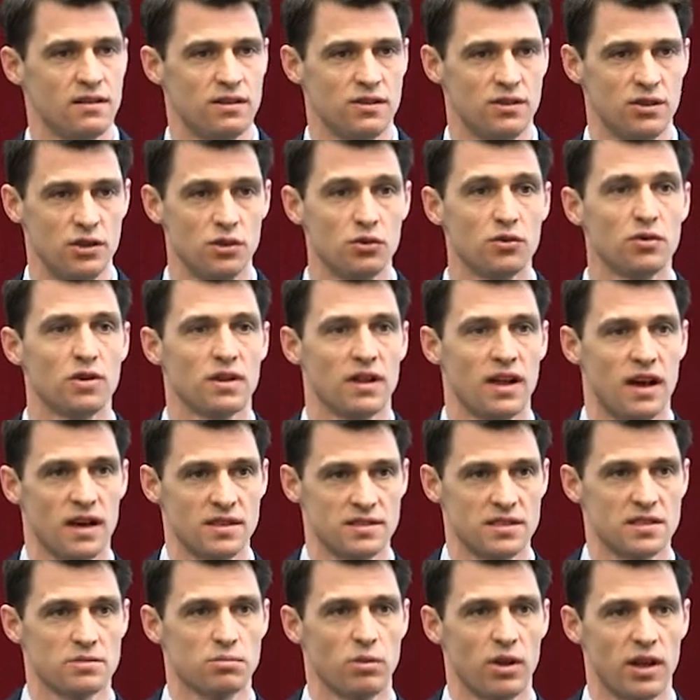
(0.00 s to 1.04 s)

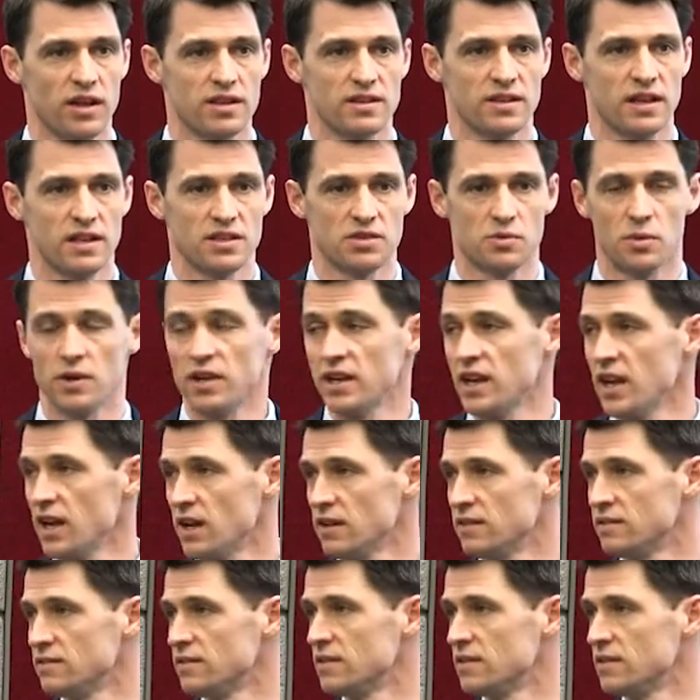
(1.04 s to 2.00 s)
utilizes planned dates when it can.